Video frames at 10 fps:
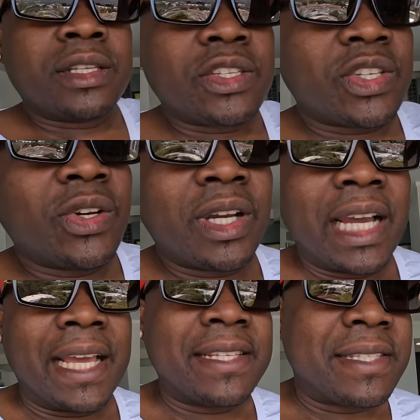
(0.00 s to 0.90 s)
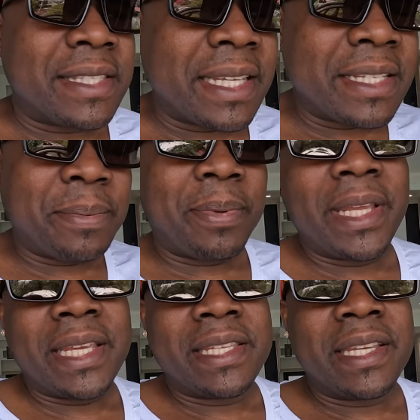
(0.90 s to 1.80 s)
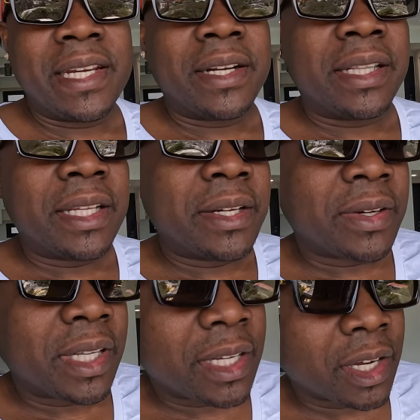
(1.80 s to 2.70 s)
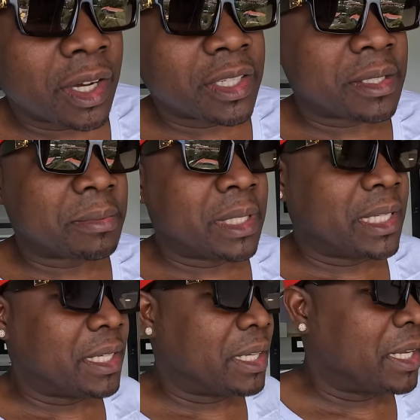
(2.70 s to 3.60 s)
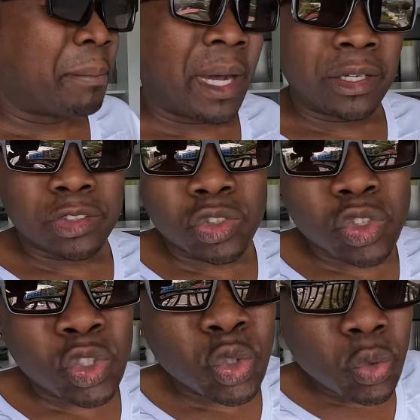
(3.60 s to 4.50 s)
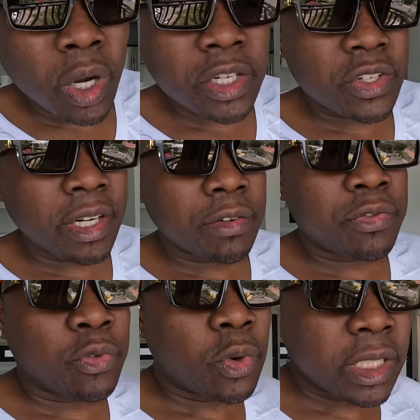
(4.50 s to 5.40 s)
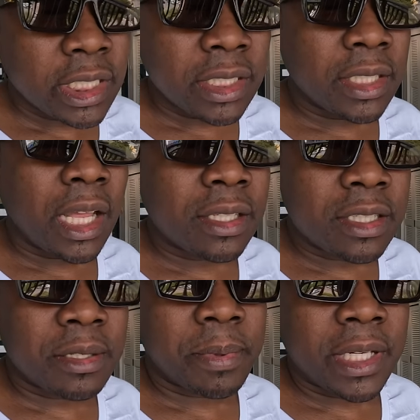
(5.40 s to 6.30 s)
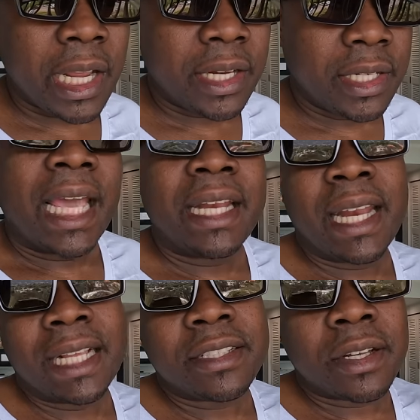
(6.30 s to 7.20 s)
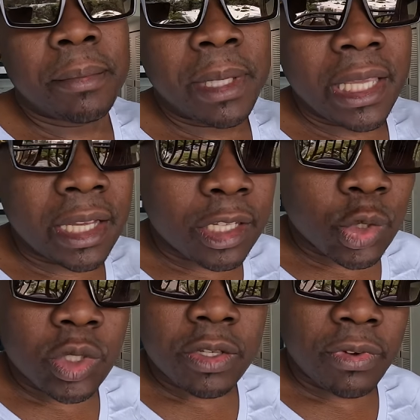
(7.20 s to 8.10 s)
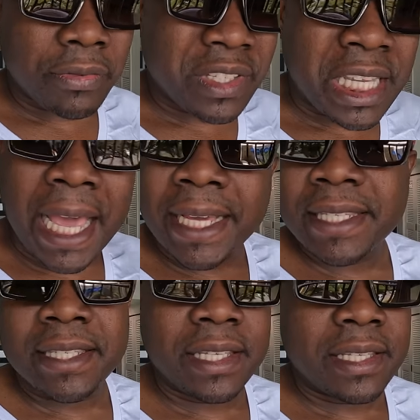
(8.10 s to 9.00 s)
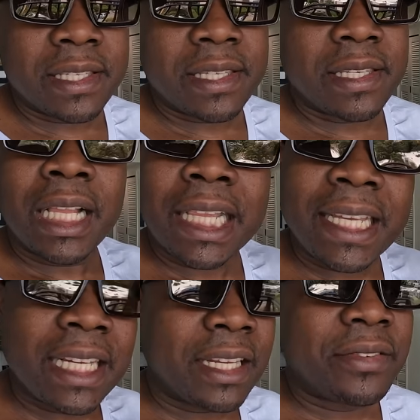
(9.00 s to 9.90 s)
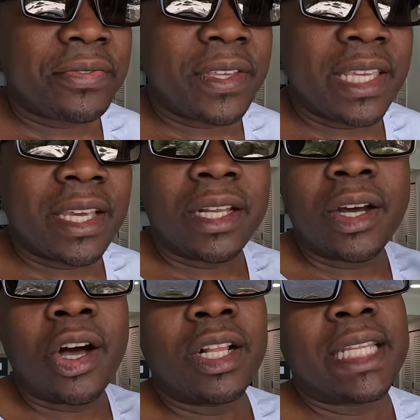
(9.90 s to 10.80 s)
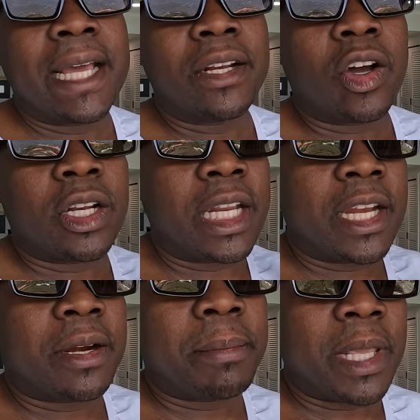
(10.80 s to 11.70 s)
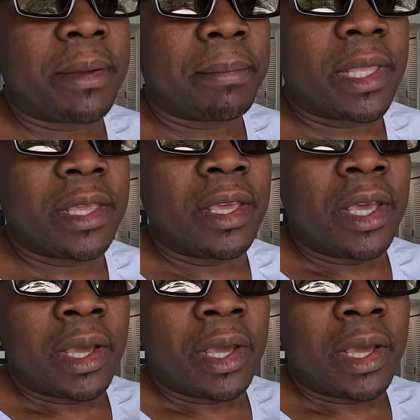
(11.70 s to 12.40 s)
So guys, this place here literally cost me about $214 per night, and that's gonna be inclusive of taxes, cleaning fee, and all that on Airbnb.